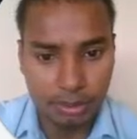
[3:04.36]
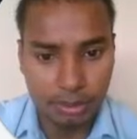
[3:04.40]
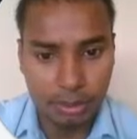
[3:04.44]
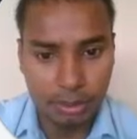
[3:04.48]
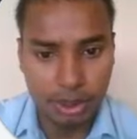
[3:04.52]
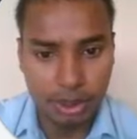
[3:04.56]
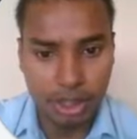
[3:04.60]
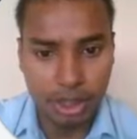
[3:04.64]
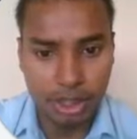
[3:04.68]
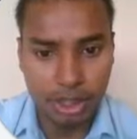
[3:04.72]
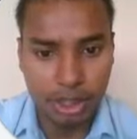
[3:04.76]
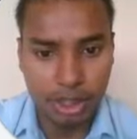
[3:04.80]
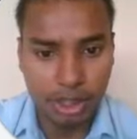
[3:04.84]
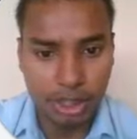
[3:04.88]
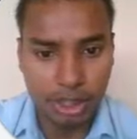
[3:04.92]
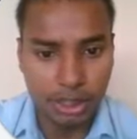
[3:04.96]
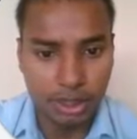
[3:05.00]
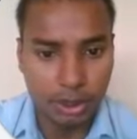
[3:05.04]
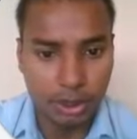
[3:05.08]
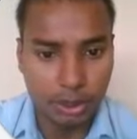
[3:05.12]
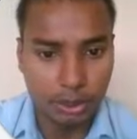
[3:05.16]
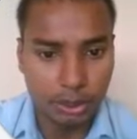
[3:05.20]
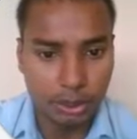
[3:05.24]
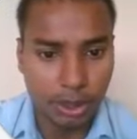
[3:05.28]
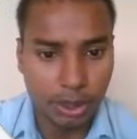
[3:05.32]
are aligned to
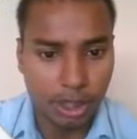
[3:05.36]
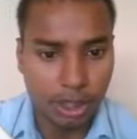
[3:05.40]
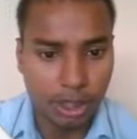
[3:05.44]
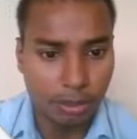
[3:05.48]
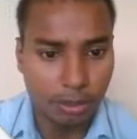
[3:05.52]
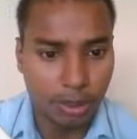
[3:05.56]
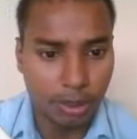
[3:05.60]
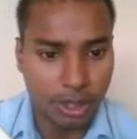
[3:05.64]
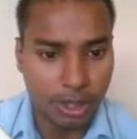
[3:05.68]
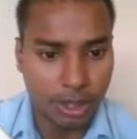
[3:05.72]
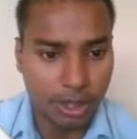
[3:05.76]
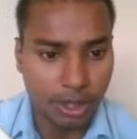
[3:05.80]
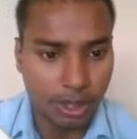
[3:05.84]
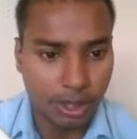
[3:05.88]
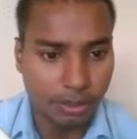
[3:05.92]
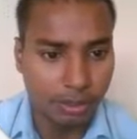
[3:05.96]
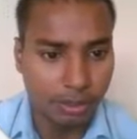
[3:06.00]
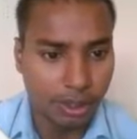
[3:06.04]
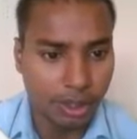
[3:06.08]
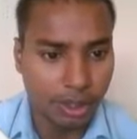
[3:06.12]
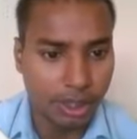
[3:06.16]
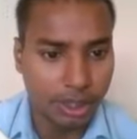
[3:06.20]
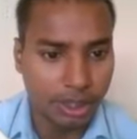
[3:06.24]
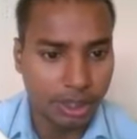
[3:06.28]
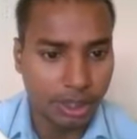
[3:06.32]
AWS
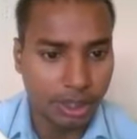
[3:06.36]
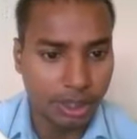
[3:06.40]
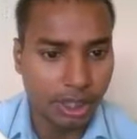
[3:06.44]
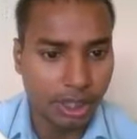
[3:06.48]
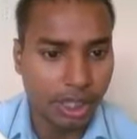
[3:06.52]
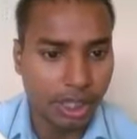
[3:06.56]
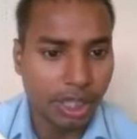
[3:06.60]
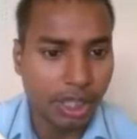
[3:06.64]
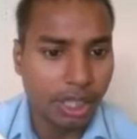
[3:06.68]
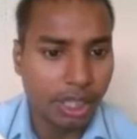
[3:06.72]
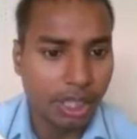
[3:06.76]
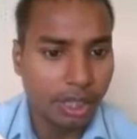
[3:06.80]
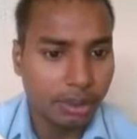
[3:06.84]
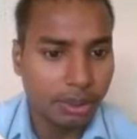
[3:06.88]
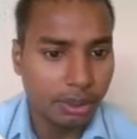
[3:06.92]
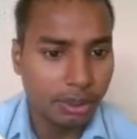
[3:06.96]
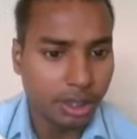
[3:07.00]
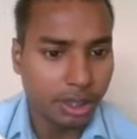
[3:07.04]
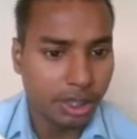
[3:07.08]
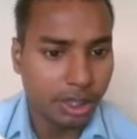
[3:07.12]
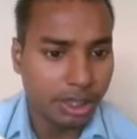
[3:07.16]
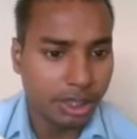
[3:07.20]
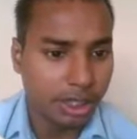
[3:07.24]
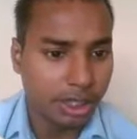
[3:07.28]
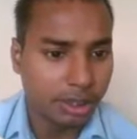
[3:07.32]
certification and you can
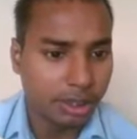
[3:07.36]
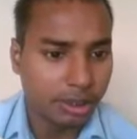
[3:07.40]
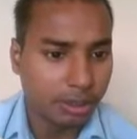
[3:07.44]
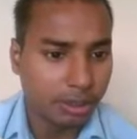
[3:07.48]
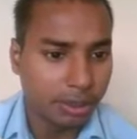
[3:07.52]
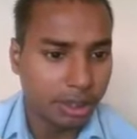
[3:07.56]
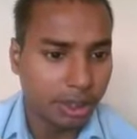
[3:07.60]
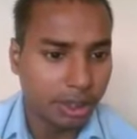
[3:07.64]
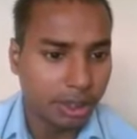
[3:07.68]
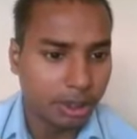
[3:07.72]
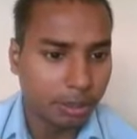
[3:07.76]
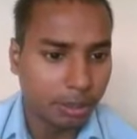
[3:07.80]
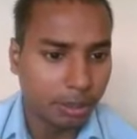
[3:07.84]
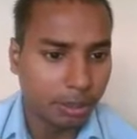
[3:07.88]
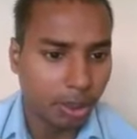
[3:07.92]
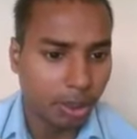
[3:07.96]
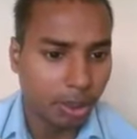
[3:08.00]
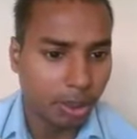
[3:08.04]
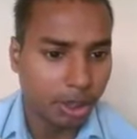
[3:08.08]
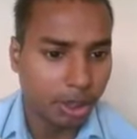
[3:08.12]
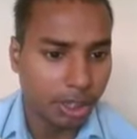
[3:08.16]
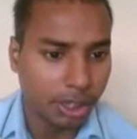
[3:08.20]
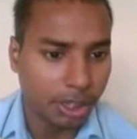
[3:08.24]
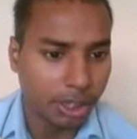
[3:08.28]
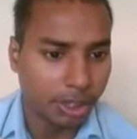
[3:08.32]
connect with the employer
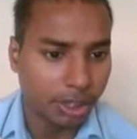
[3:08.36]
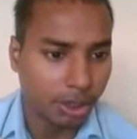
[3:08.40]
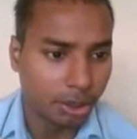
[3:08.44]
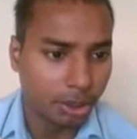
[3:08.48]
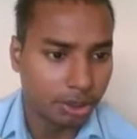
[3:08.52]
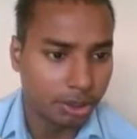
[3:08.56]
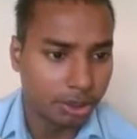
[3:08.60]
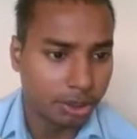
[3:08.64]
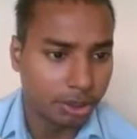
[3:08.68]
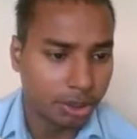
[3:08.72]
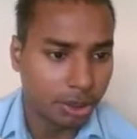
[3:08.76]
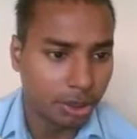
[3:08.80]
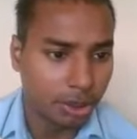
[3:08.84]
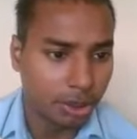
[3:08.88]
and launch your